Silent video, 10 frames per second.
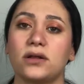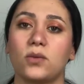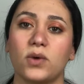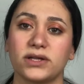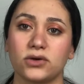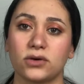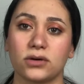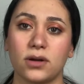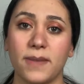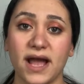when
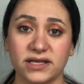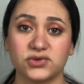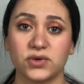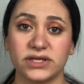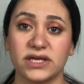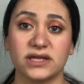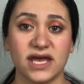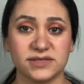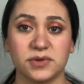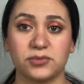your bag is ready and has been